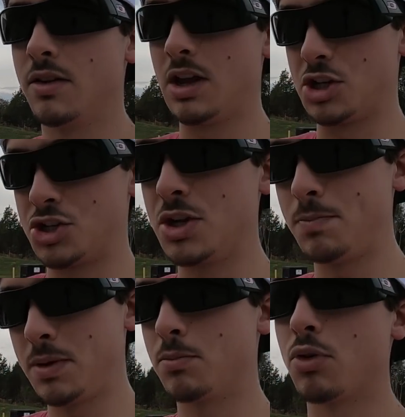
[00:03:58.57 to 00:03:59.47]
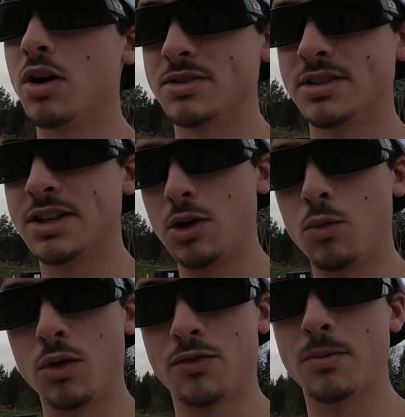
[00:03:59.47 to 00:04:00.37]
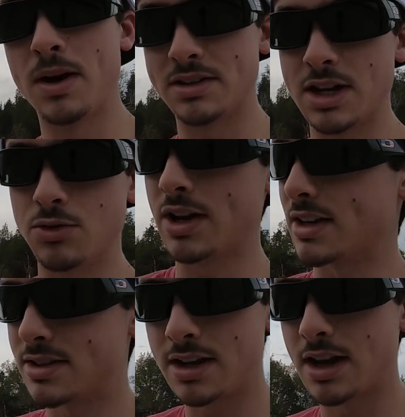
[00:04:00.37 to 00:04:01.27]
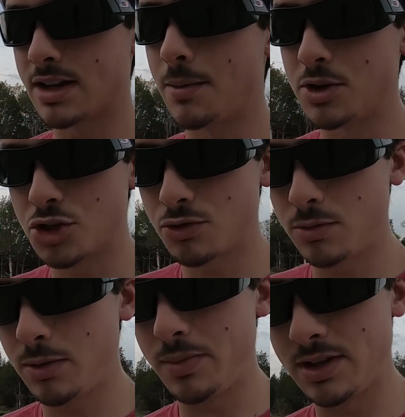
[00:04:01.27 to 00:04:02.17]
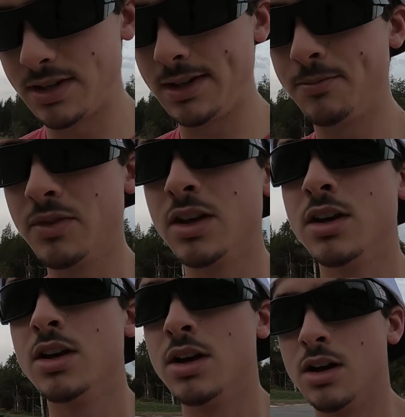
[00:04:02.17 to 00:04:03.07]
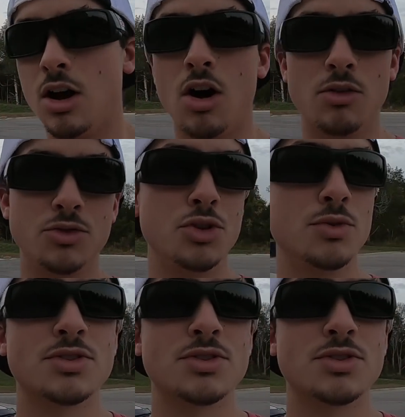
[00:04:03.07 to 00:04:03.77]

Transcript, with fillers: a shipping process that will work for my schedule. Like I said, guys, I'm extremely busy doing